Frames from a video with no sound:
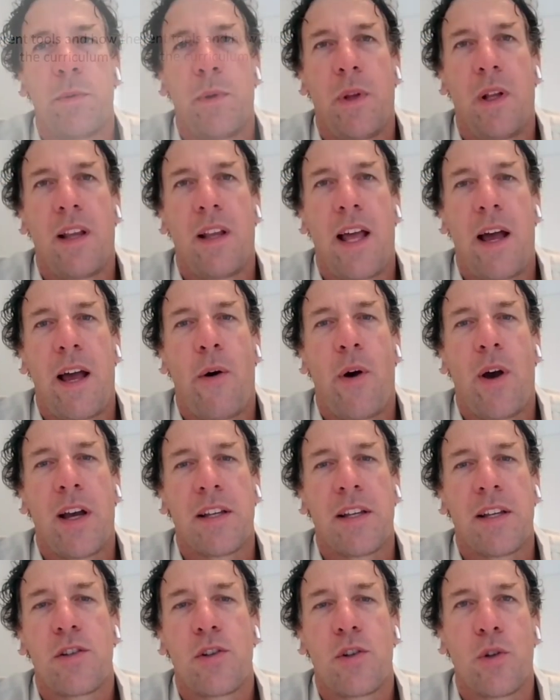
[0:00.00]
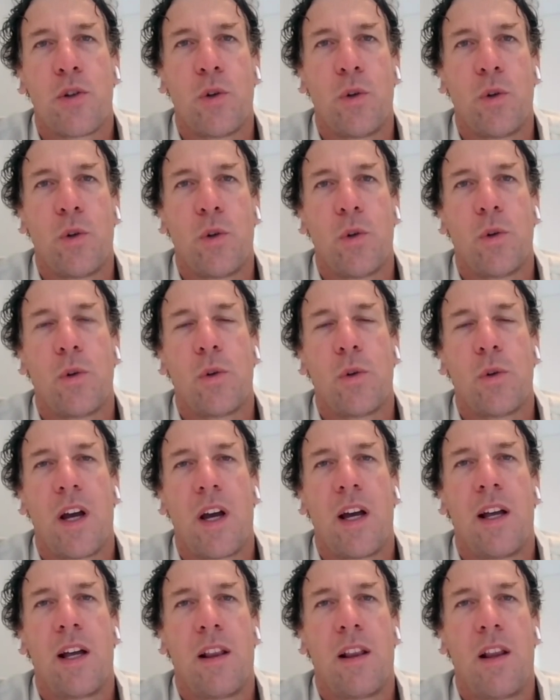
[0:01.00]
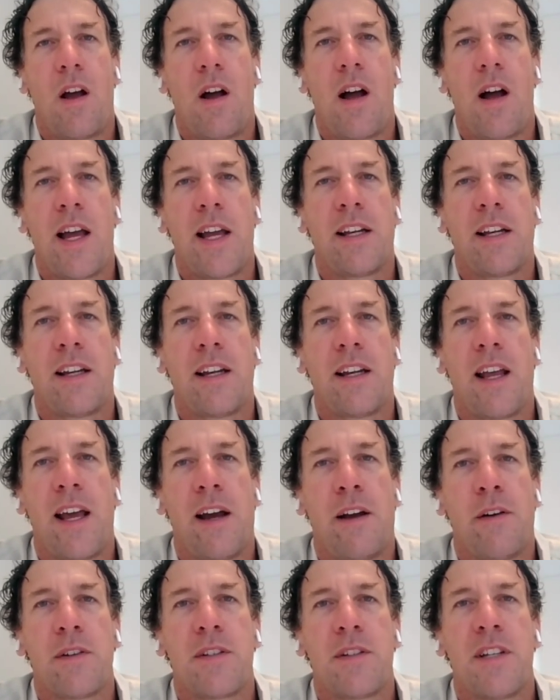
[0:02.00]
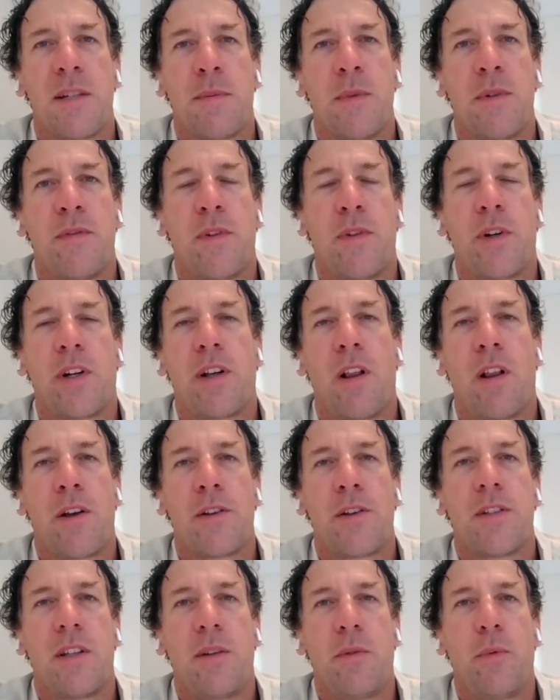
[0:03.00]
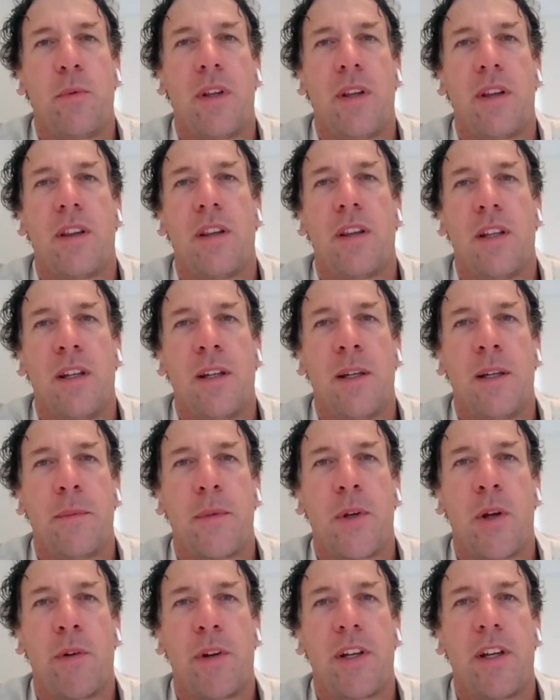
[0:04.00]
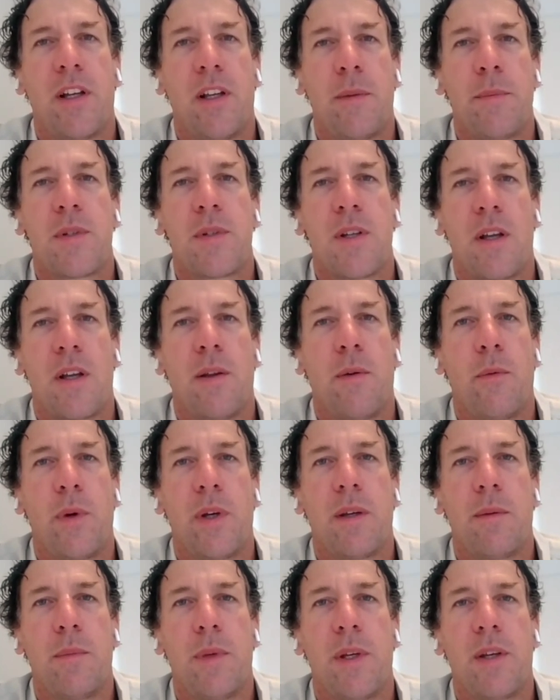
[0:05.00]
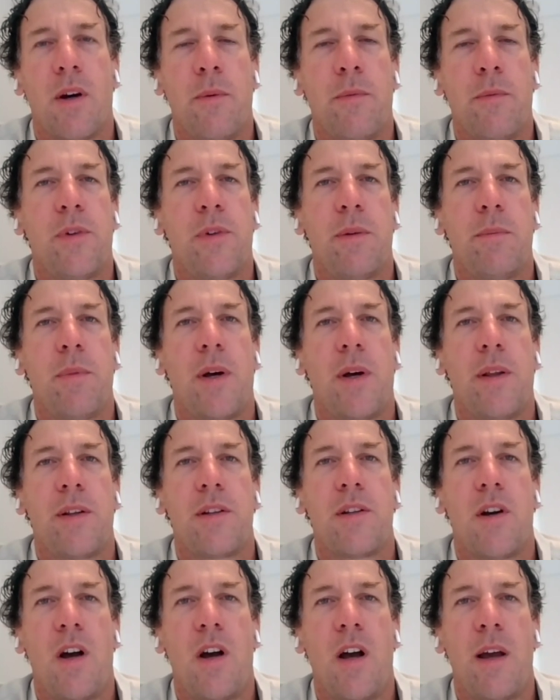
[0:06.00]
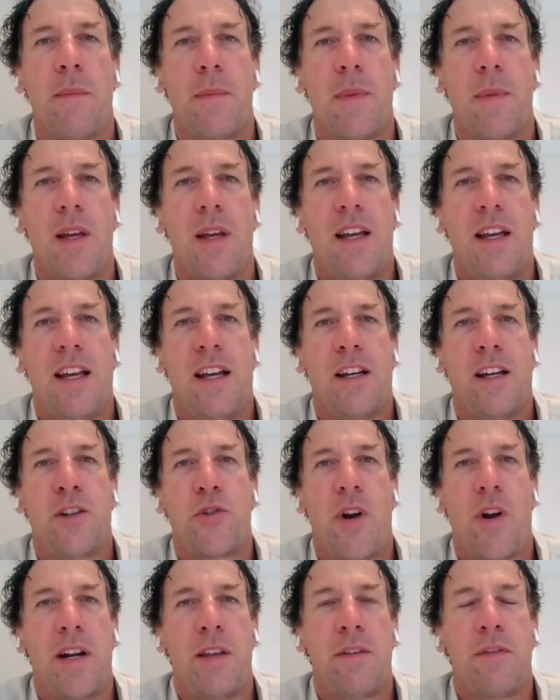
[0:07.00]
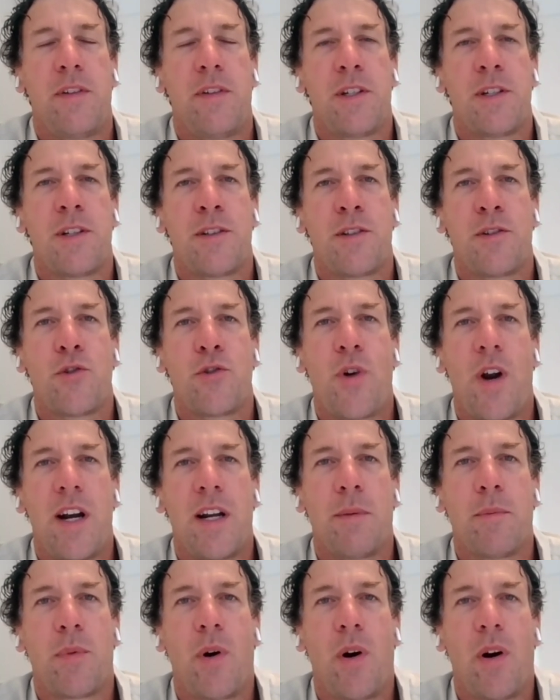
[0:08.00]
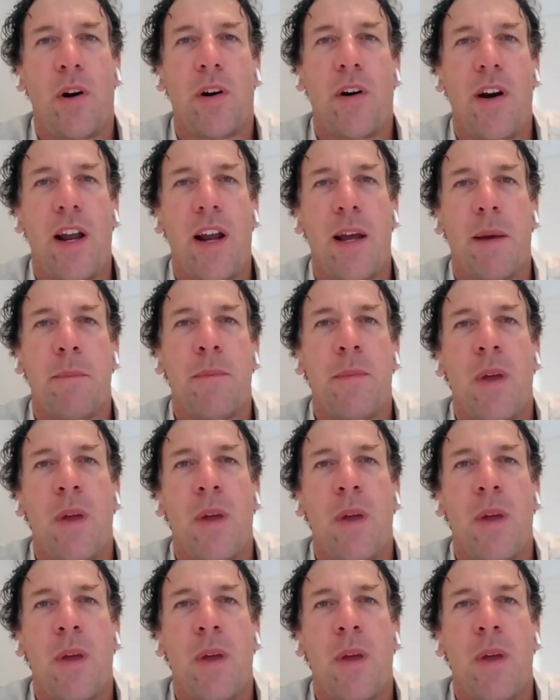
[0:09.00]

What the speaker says: will allow us to align our assessment very closely with the curriculum so that we can be confident by the time a trainee finishes the training program,